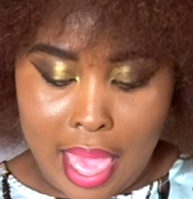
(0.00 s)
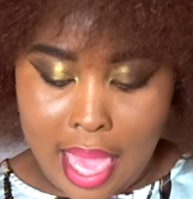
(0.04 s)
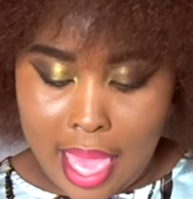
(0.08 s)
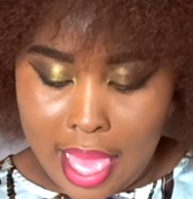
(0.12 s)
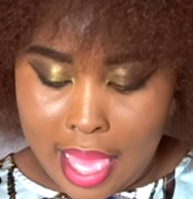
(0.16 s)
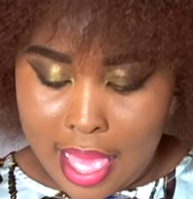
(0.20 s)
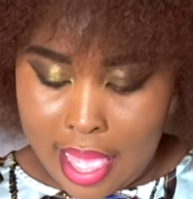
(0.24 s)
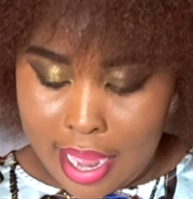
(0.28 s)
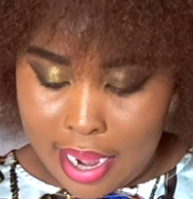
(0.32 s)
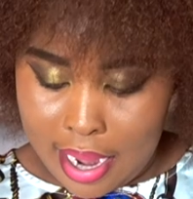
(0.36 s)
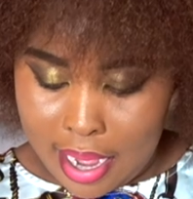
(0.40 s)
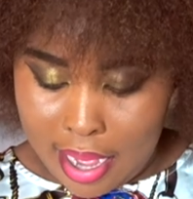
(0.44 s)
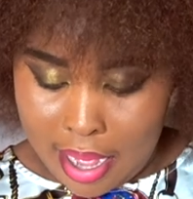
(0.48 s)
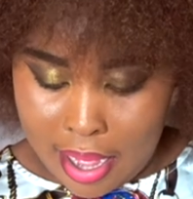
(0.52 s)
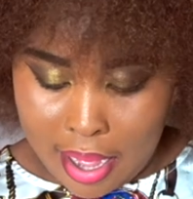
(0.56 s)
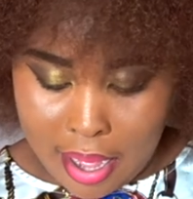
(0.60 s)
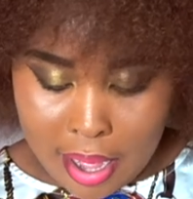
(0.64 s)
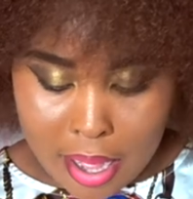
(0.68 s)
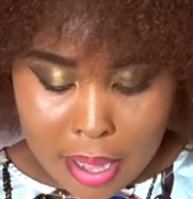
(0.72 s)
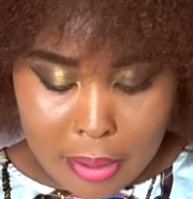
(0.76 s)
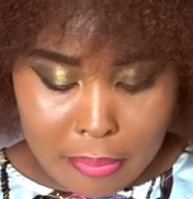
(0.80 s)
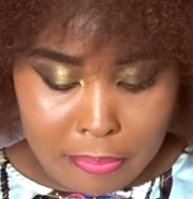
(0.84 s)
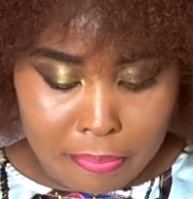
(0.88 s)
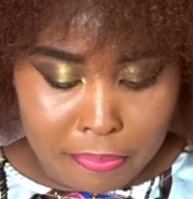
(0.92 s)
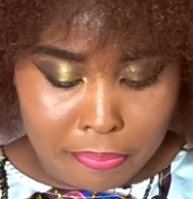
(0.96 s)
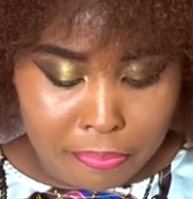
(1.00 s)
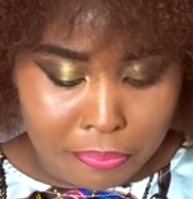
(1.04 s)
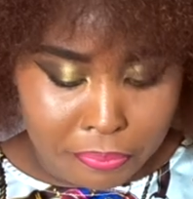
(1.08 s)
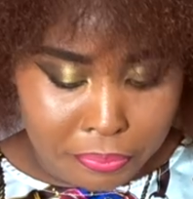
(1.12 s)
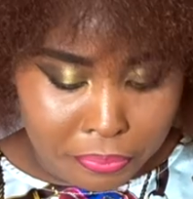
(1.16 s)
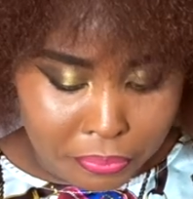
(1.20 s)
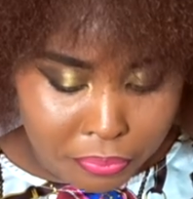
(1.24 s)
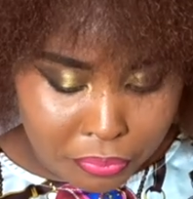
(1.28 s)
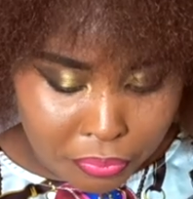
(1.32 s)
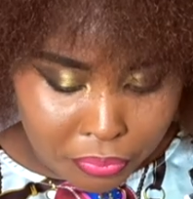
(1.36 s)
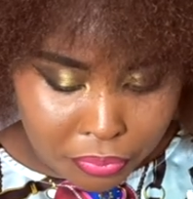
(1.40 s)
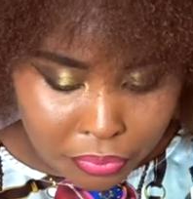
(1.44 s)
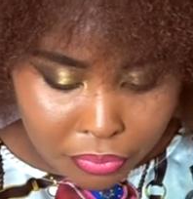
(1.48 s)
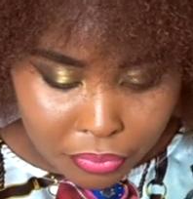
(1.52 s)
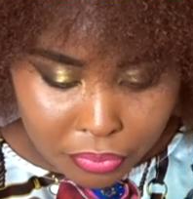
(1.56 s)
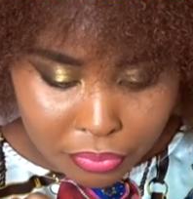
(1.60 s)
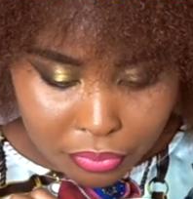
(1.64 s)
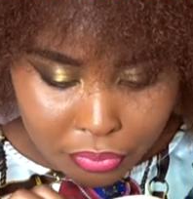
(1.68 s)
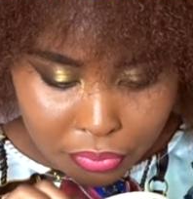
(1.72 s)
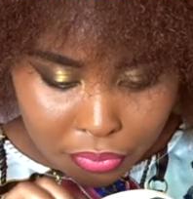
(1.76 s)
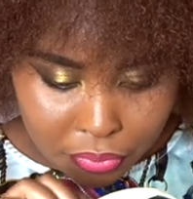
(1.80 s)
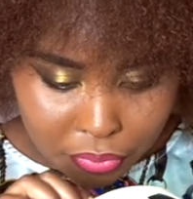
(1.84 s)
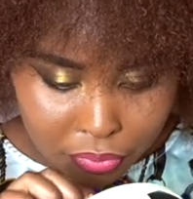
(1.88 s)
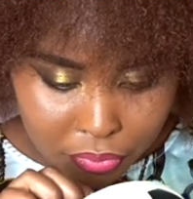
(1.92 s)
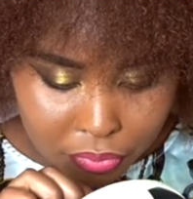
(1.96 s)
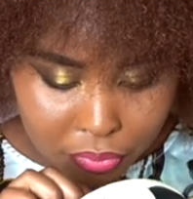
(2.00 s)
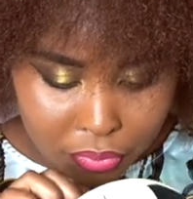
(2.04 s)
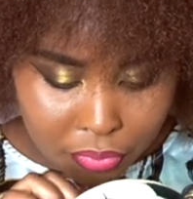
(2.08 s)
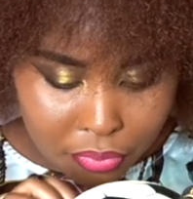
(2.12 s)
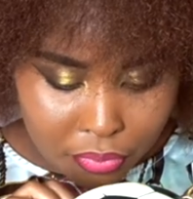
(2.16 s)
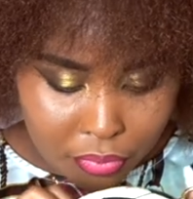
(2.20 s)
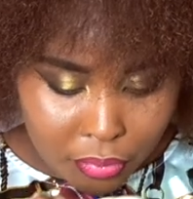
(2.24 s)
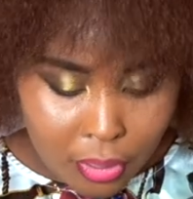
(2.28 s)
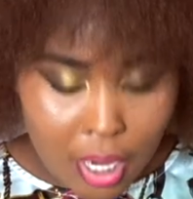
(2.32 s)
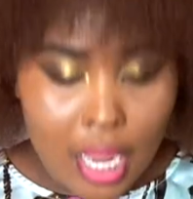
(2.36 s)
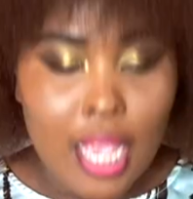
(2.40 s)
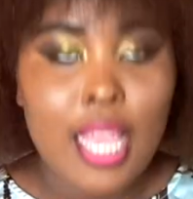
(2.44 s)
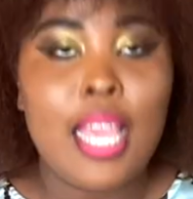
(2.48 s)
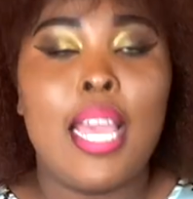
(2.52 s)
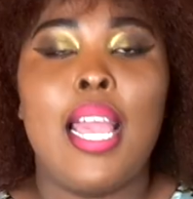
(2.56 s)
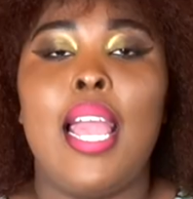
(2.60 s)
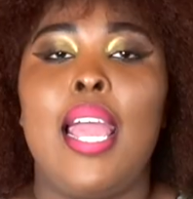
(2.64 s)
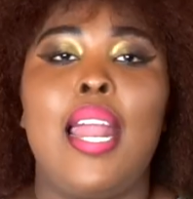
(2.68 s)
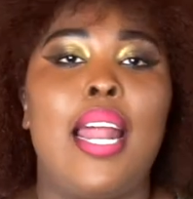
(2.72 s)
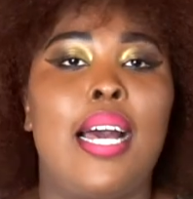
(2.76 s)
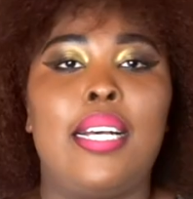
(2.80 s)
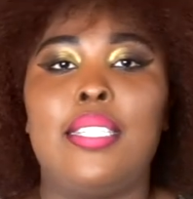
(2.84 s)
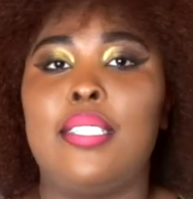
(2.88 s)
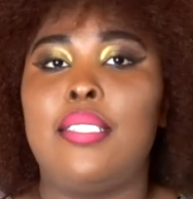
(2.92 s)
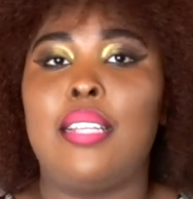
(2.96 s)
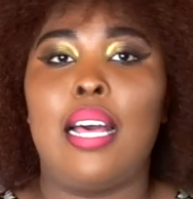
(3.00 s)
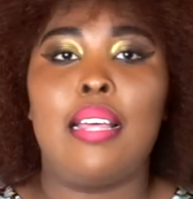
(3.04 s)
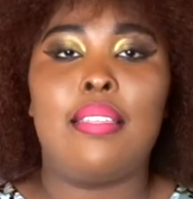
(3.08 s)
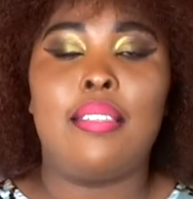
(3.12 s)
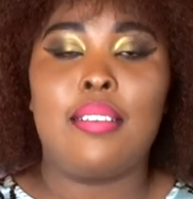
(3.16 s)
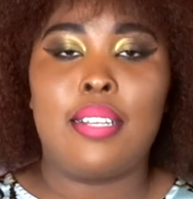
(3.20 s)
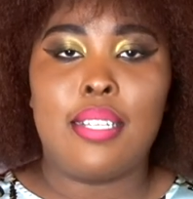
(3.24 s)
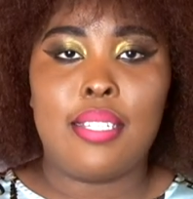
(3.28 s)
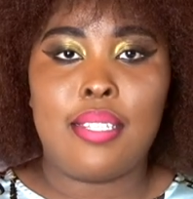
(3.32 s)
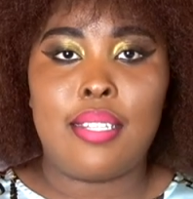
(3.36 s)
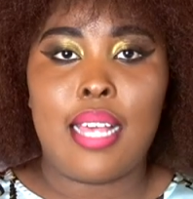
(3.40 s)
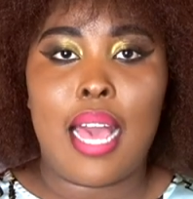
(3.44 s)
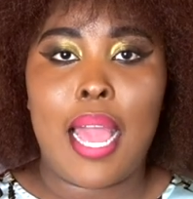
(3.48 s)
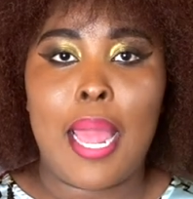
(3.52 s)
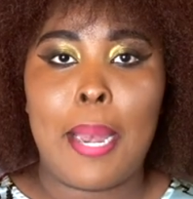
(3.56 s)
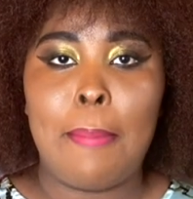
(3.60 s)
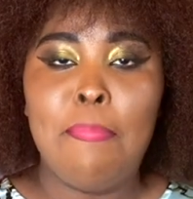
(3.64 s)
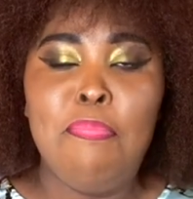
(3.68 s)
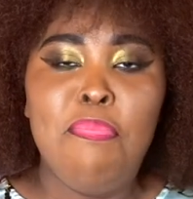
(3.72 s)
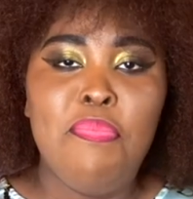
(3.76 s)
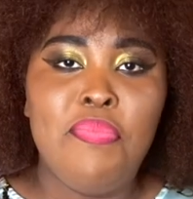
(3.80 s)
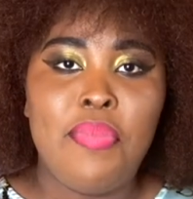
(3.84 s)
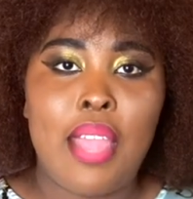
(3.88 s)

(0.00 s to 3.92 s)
and it has nothing inside.